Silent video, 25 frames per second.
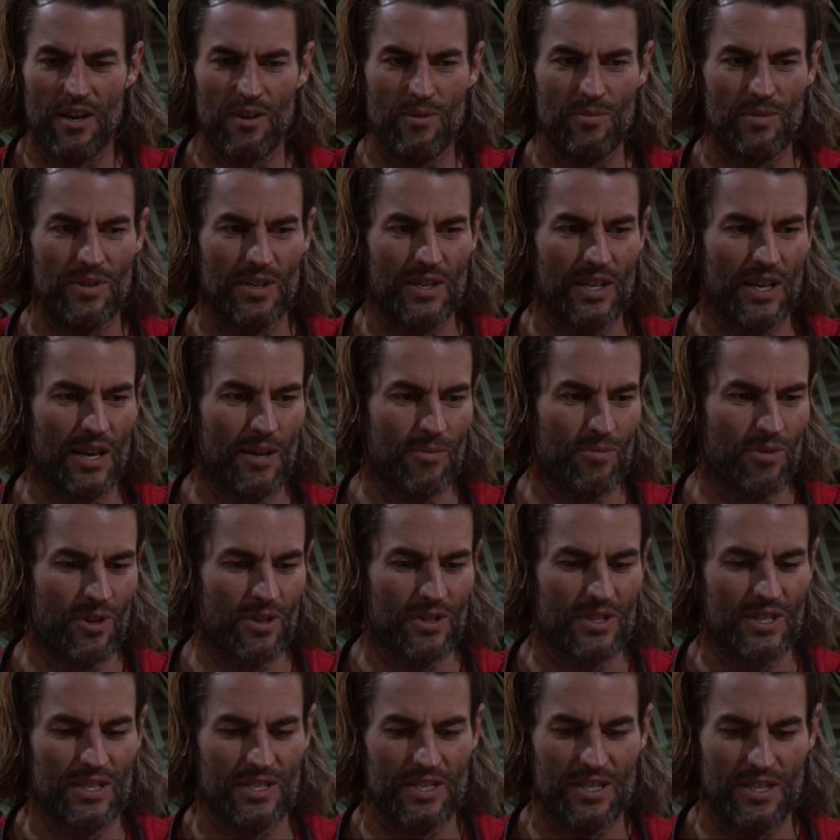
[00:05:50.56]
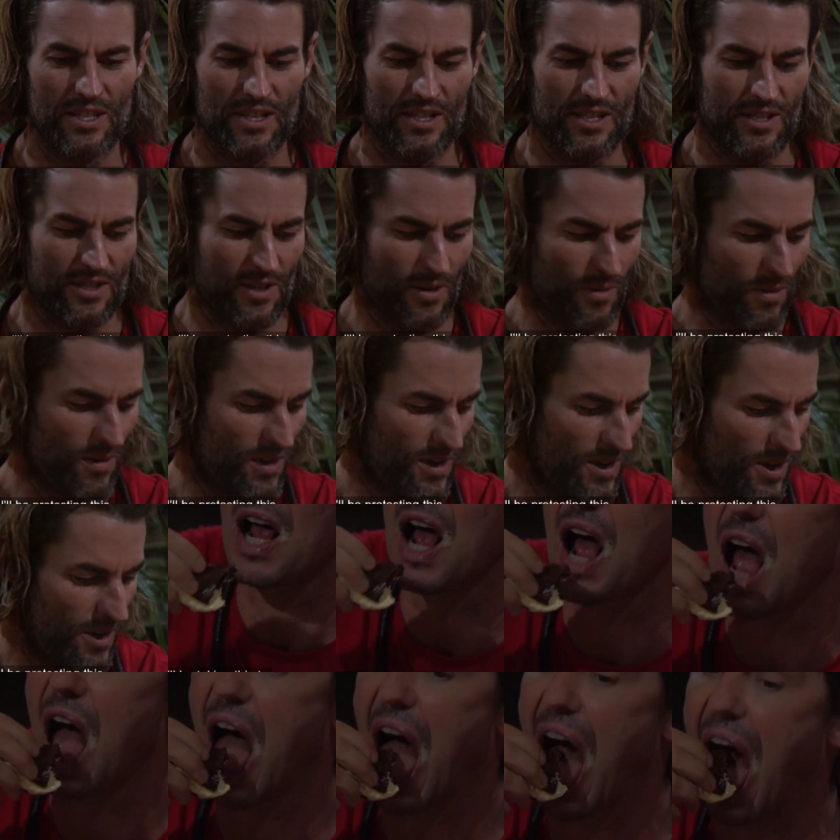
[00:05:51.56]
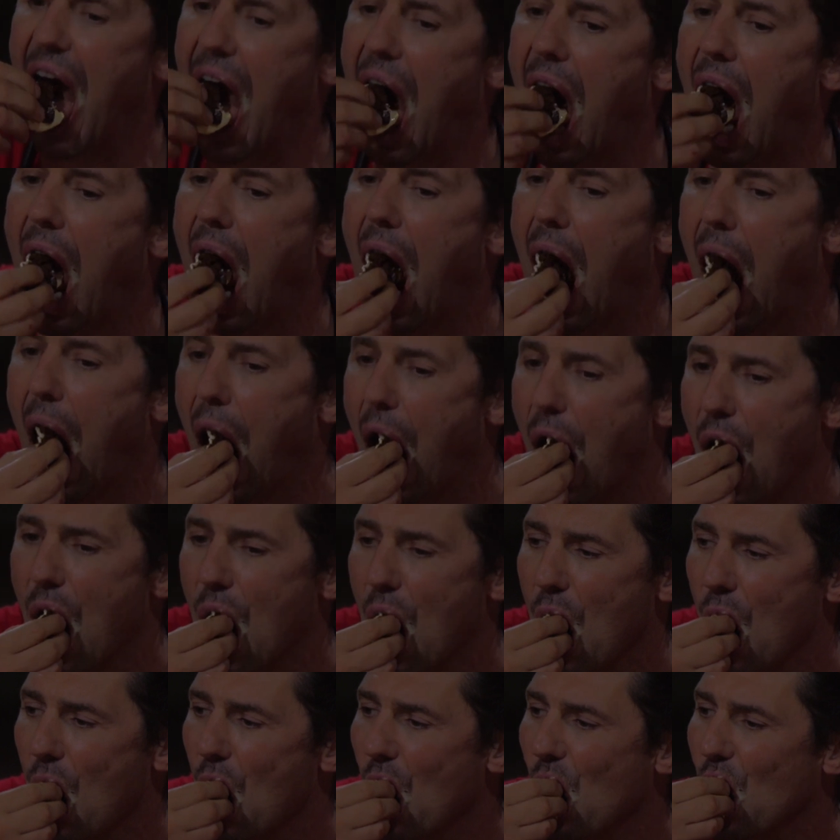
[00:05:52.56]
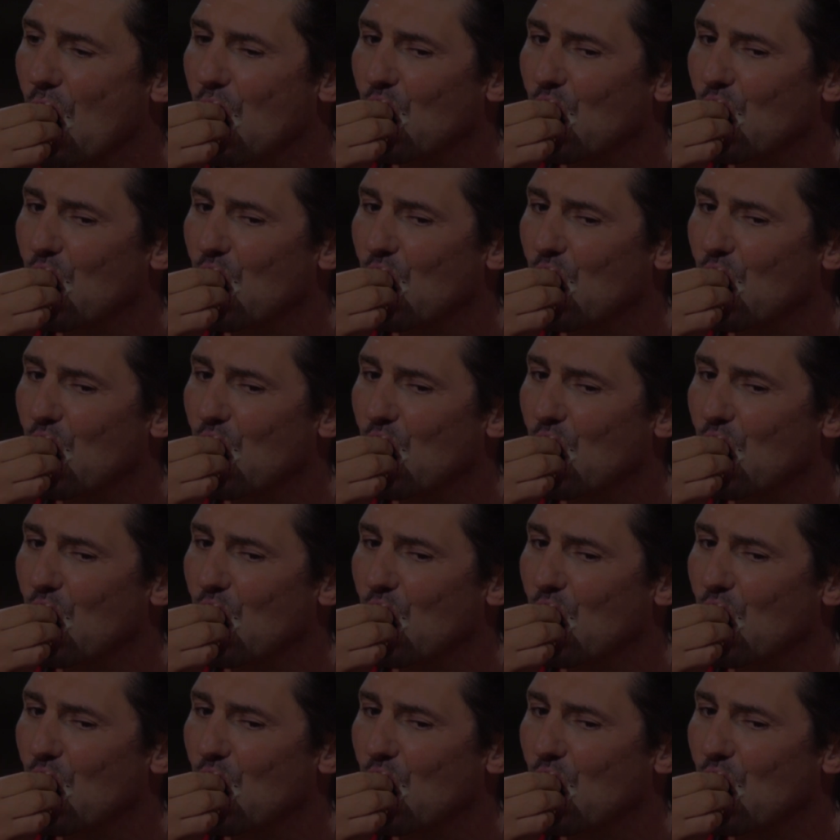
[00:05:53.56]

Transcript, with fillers: I'll be protesting this time. I'll be taking this to the top.